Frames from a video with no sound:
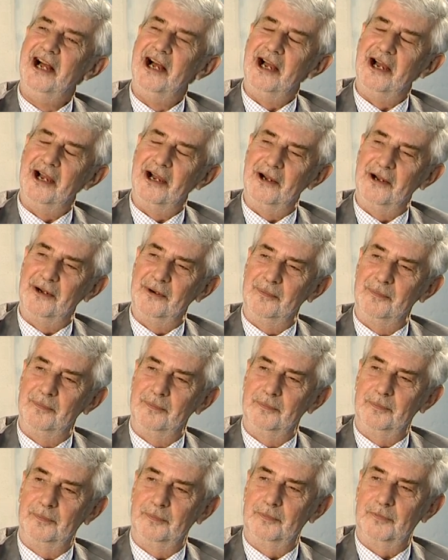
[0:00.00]

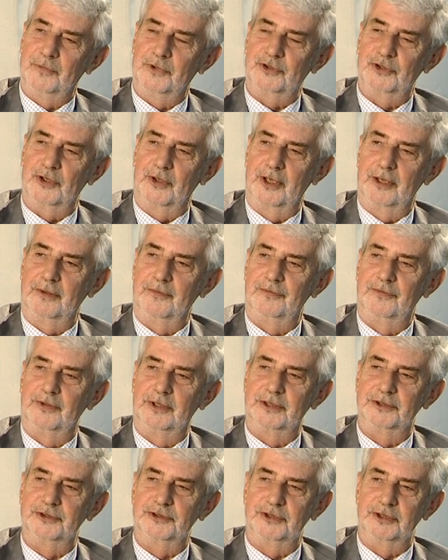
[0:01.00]
So that
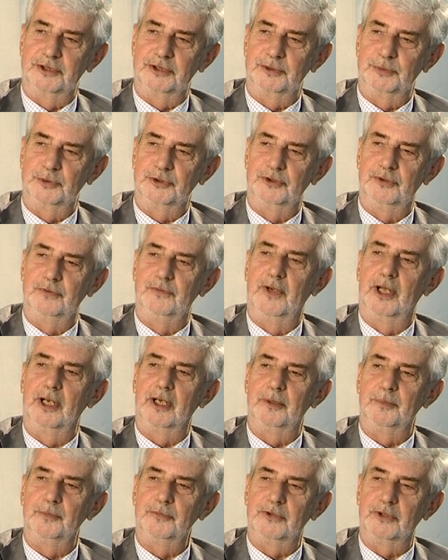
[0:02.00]
file structure was
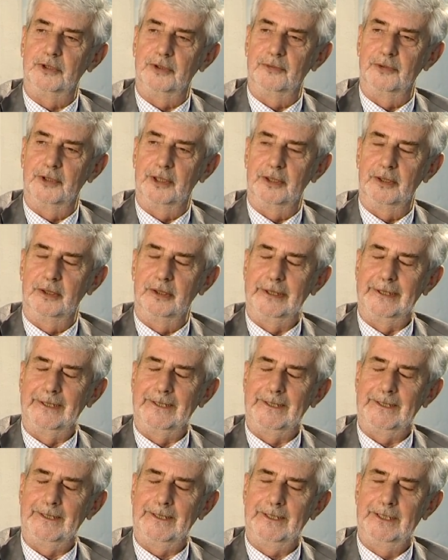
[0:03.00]
developed, and then
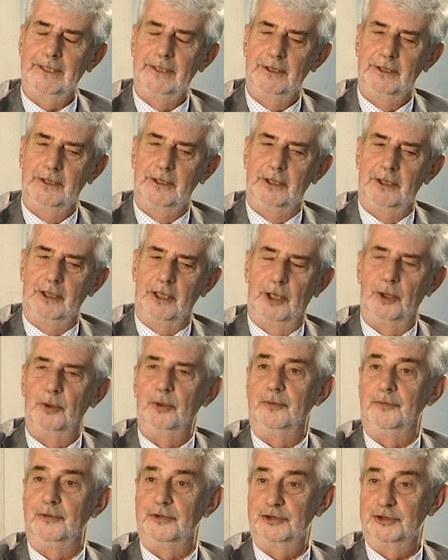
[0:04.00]
the whole
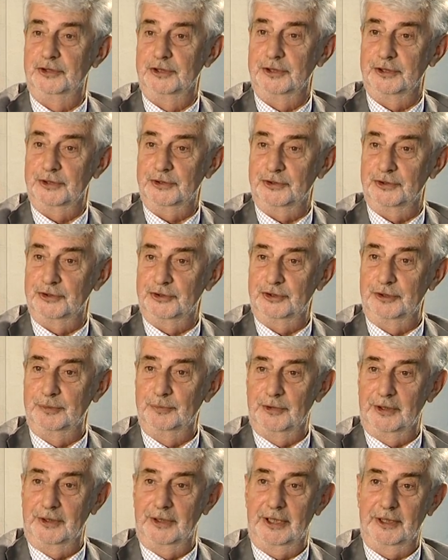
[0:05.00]
of the search system
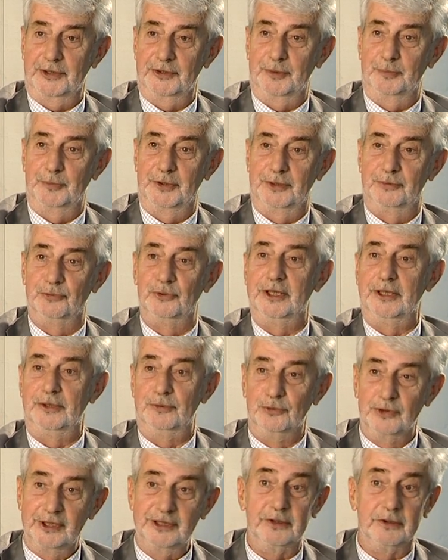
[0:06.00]
then had to be
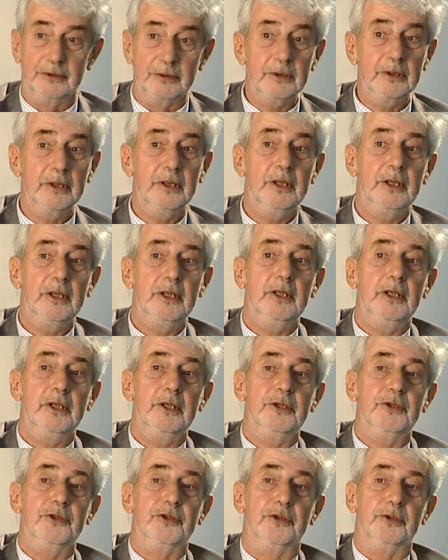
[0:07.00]
rewritten
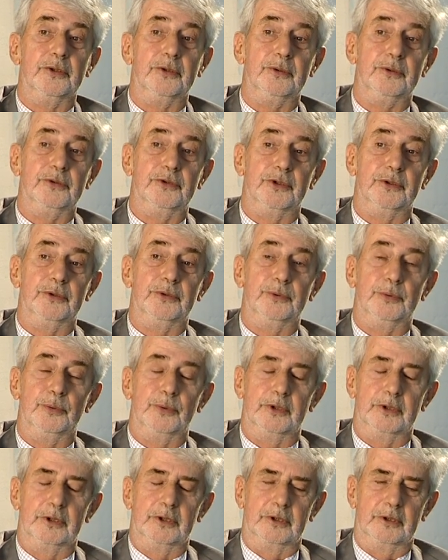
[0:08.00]

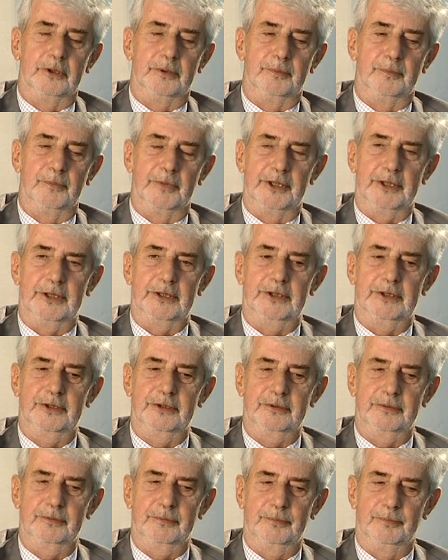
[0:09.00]
to make
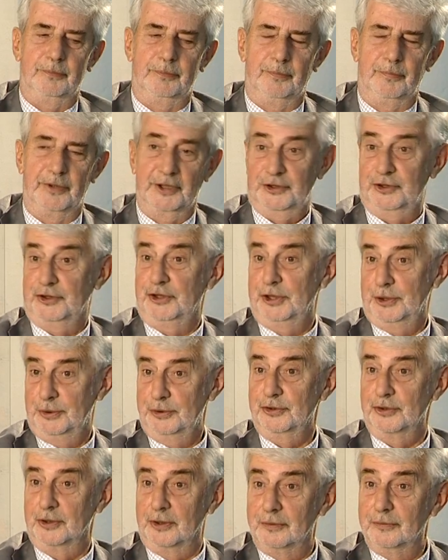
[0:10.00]
best
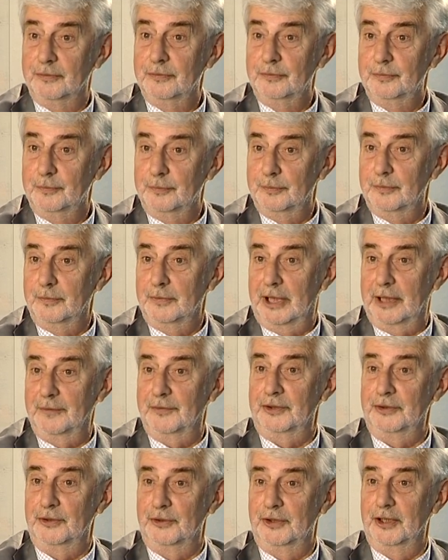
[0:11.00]
use of
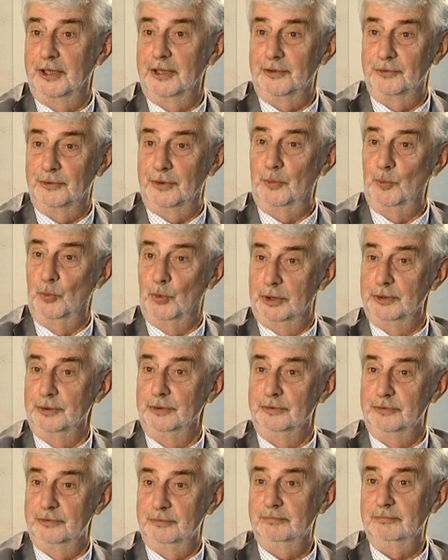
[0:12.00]
having the data in
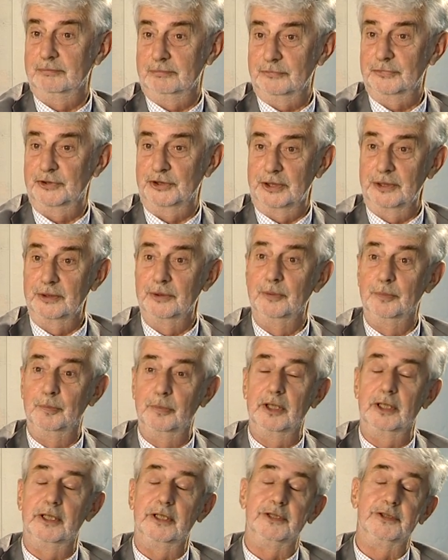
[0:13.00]
one single
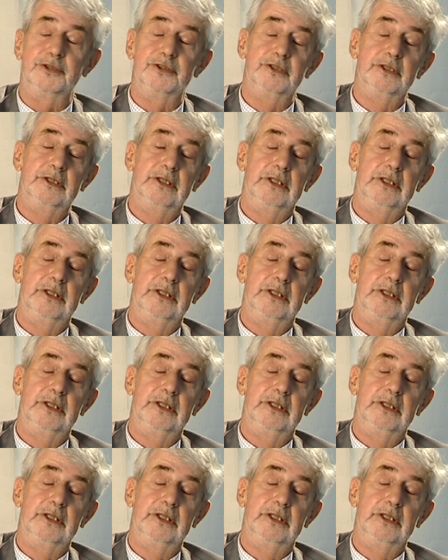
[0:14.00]
place.